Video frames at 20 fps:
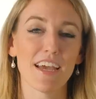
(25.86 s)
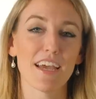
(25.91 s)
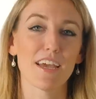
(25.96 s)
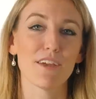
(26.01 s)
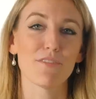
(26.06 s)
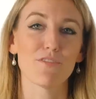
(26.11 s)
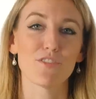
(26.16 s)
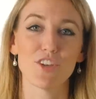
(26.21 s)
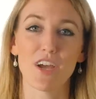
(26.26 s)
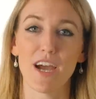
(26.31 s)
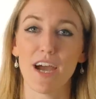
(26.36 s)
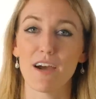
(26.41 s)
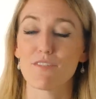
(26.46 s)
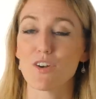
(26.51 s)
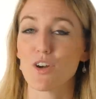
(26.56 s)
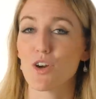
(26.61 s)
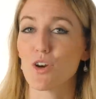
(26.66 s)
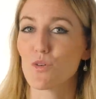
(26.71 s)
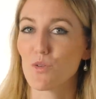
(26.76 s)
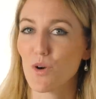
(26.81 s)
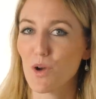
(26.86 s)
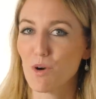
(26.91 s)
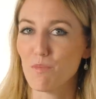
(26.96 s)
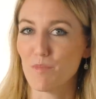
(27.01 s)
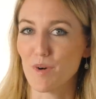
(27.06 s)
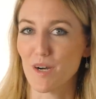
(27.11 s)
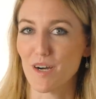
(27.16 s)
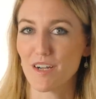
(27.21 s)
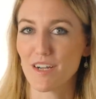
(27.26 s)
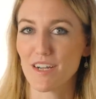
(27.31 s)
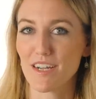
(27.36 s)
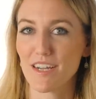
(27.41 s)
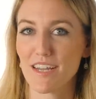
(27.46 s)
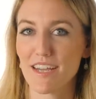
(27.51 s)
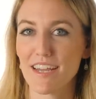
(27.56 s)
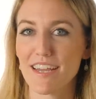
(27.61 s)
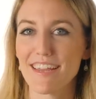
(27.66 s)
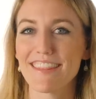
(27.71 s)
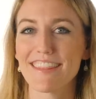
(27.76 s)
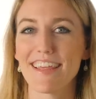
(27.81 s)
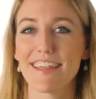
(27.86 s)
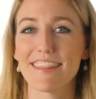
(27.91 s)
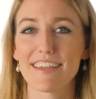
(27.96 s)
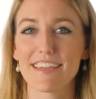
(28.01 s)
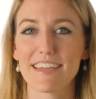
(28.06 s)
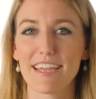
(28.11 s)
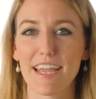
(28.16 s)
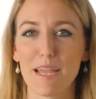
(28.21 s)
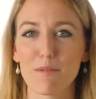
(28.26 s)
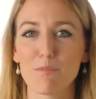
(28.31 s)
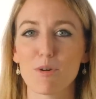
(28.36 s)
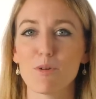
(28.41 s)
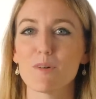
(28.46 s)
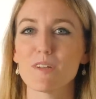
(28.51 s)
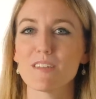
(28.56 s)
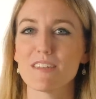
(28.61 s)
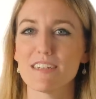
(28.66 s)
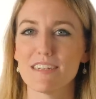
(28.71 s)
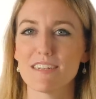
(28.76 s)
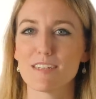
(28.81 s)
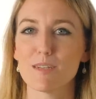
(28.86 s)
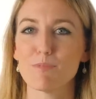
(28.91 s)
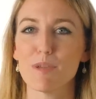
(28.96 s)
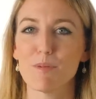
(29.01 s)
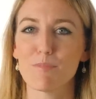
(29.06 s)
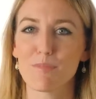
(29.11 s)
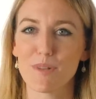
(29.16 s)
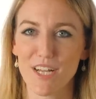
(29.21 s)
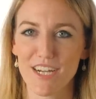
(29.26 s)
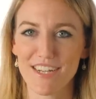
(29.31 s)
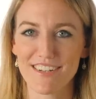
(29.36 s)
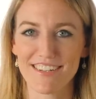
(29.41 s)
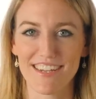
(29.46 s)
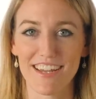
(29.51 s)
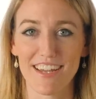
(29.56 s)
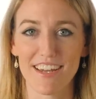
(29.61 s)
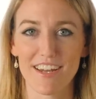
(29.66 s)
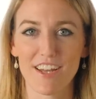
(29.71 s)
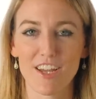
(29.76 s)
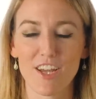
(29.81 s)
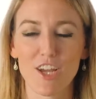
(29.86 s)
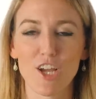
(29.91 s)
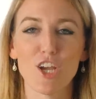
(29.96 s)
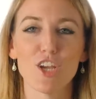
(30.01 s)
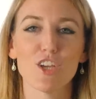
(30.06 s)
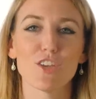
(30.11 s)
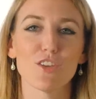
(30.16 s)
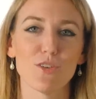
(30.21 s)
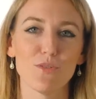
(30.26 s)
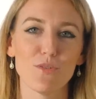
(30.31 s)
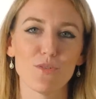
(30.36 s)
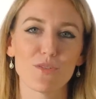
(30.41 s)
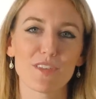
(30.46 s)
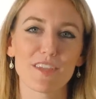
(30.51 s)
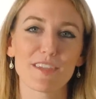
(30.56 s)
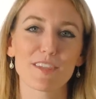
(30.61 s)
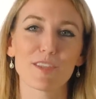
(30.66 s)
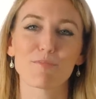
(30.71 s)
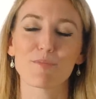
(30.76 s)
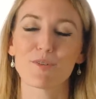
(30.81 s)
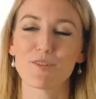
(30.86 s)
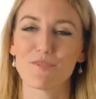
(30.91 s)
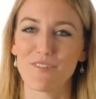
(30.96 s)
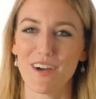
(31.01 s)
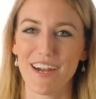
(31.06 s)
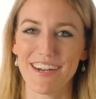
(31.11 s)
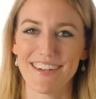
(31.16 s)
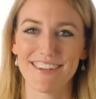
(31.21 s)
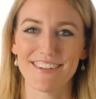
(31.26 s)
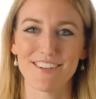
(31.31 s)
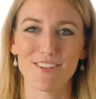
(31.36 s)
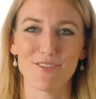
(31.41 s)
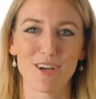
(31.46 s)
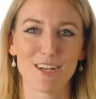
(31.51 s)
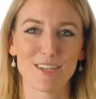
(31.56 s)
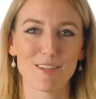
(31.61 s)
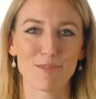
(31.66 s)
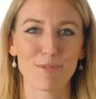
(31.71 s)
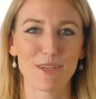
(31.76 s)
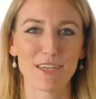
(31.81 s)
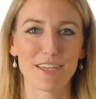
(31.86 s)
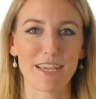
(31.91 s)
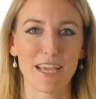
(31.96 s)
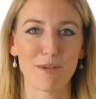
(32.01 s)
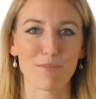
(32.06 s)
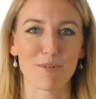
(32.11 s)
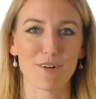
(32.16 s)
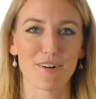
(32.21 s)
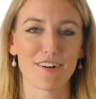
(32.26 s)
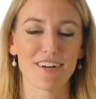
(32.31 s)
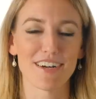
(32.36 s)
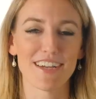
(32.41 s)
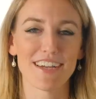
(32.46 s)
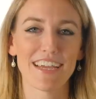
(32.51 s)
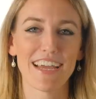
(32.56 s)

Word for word: If you have a Chromebook, then the camera will need to be plugged in using the provided USB cable